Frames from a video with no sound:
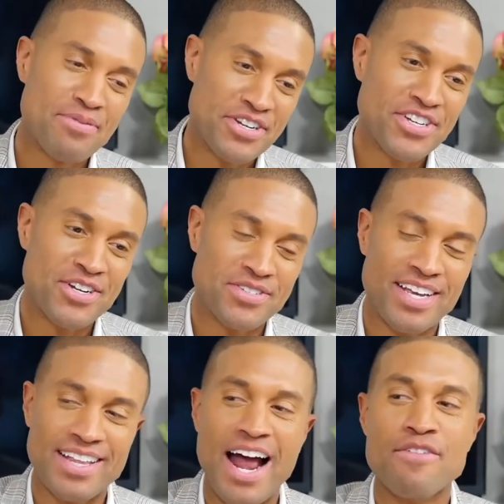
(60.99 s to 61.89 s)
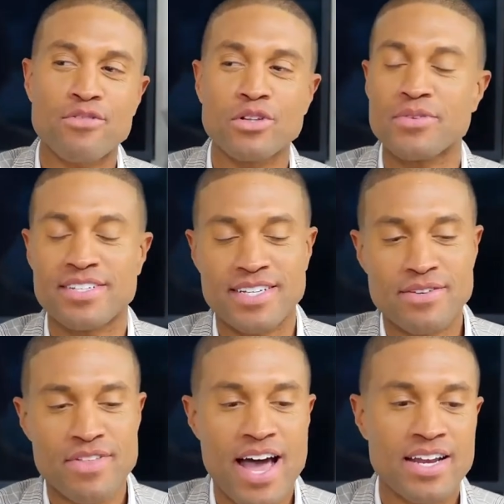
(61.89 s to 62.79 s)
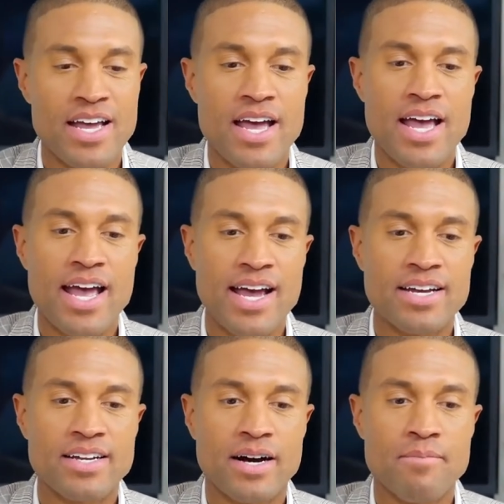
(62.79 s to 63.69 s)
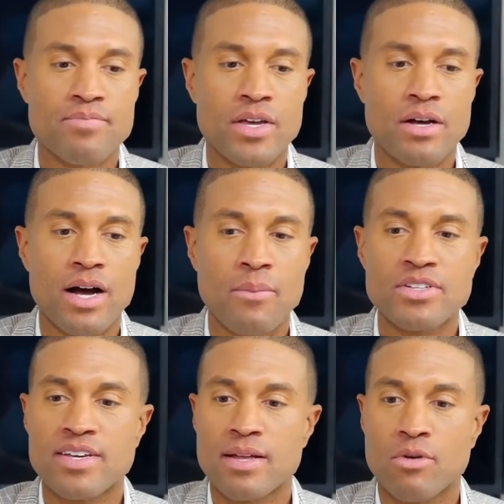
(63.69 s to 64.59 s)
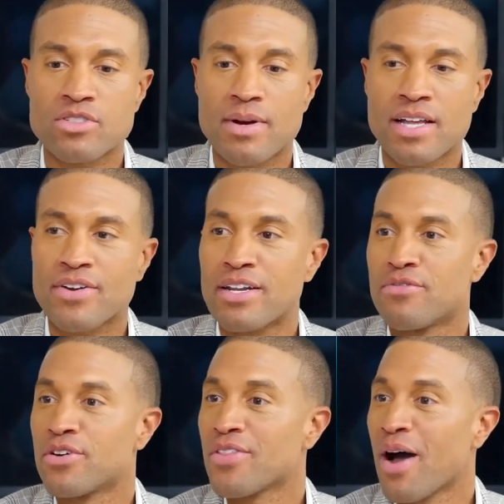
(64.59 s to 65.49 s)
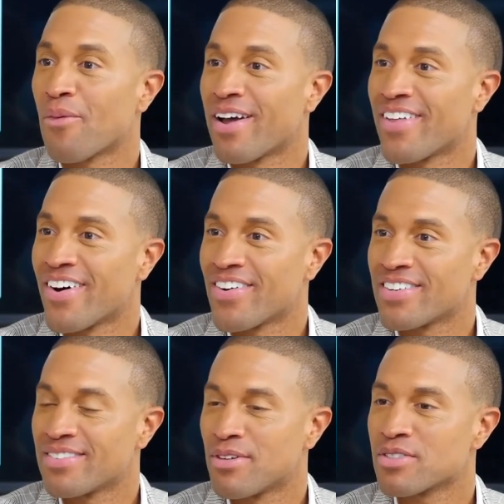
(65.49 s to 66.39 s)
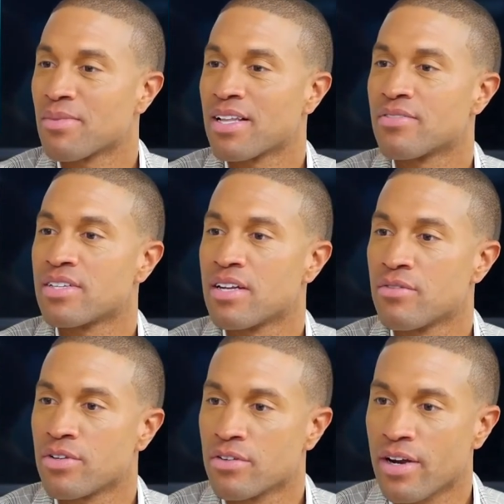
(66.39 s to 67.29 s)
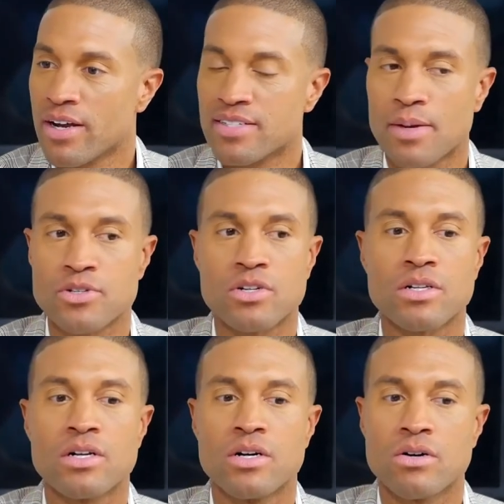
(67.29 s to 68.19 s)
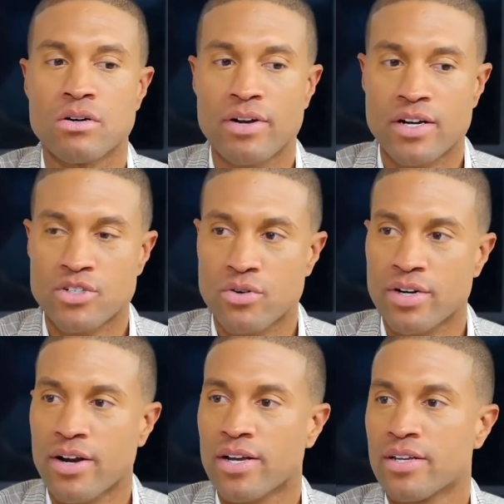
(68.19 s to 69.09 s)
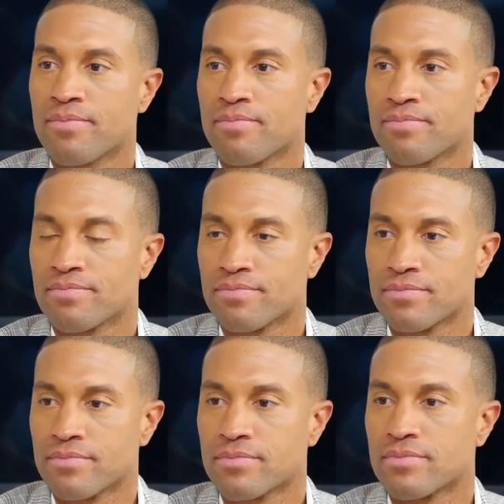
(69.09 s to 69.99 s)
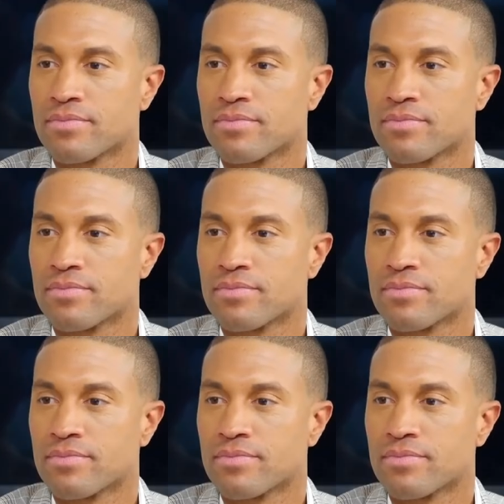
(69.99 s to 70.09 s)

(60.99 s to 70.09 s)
appreciate true. you saying that. I fully receive that, and um, I would say that most of my life I didn't feel that way though. Most of my life didn't feel very exceptional or very extraordinary. I want to know